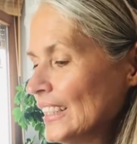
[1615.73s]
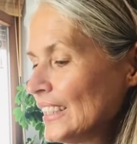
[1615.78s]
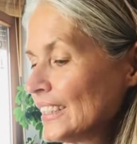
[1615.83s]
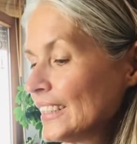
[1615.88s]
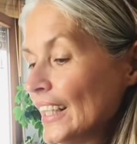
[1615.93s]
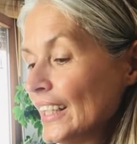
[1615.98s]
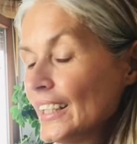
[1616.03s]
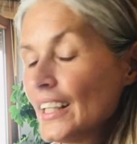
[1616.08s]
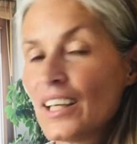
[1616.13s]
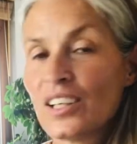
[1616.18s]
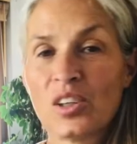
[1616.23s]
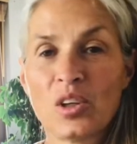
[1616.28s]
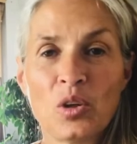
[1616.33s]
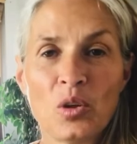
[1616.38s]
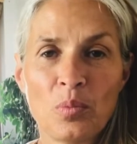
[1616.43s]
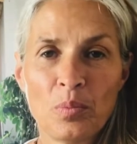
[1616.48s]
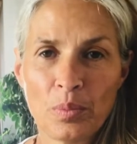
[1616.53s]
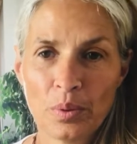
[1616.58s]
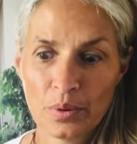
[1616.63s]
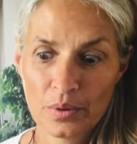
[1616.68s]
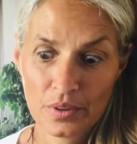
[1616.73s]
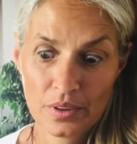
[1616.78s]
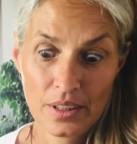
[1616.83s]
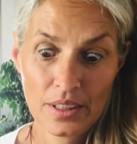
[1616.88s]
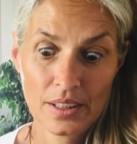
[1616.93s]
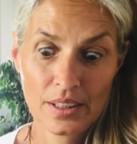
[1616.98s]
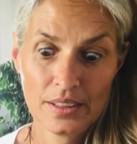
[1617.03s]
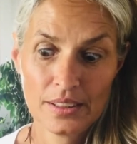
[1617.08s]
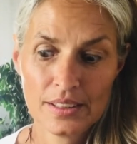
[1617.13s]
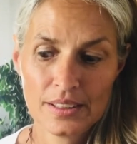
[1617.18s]
Then I hope
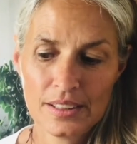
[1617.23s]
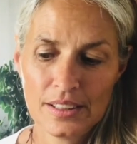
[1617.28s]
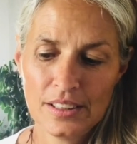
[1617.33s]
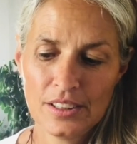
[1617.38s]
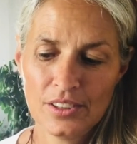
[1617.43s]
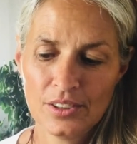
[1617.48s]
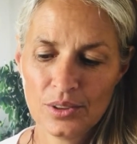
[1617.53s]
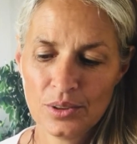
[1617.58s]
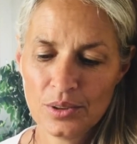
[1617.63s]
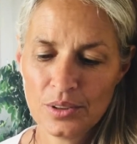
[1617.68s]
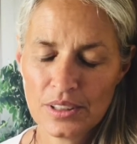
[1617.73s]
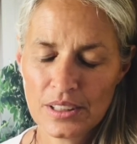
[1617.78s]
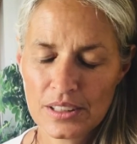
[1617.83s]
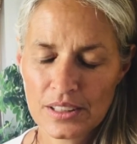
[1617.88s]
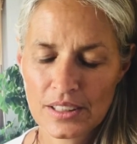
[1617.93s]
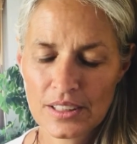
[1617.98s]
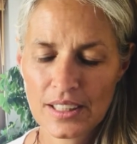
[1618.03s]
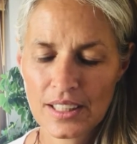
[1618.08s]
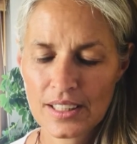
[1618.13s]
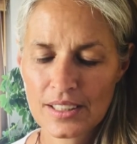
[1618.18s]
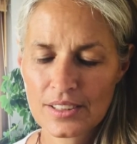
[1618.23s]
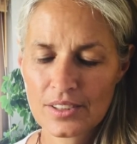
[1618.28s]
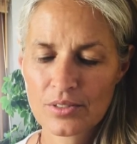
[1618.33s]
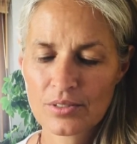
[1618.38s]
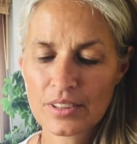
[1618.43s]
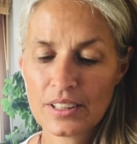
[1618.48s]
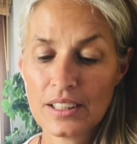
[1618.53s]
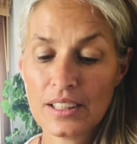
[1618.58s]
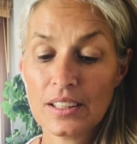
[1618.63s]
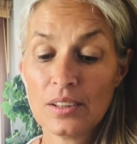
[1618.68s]
I see you in the next
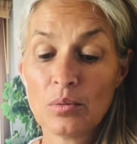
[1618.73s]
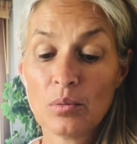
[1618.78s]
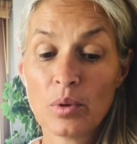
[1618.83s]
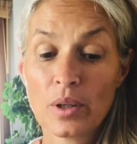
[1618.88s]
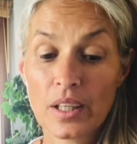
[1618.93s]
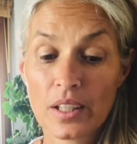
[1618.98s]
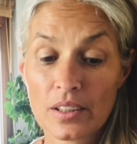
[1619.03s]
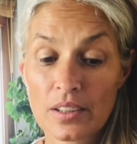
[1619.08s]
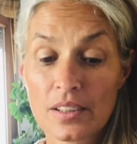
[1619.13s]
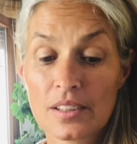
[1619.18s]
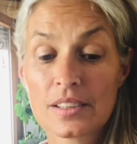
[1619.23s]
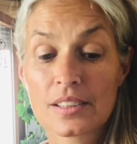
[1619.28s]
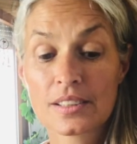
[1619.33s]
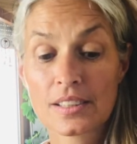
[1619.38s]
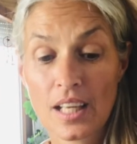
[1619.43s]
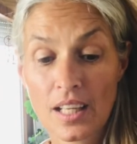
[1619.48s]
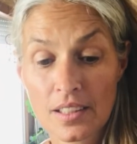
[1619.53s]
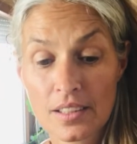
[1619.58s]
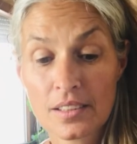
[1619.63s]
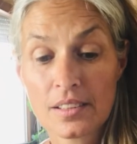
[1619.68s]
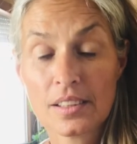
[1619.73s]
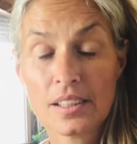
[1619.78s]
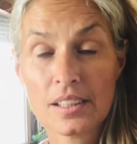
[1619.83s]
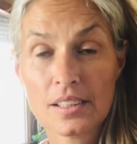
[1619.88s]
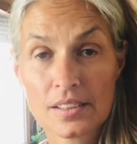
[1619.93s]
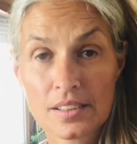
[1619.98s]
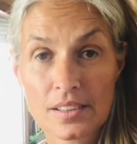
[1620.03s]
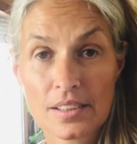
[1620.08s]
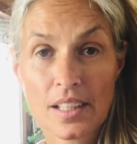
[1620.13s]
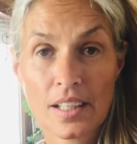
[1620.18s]
reading, where the sun
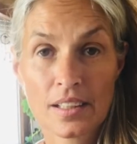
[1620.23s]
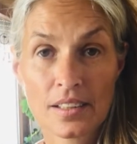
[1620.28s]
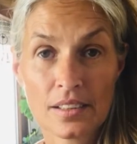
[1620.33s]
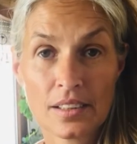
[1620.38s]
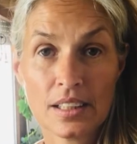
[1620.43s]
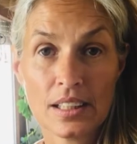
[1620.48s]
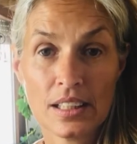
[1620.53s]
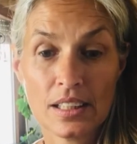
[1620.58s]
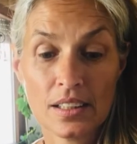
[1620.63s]
is then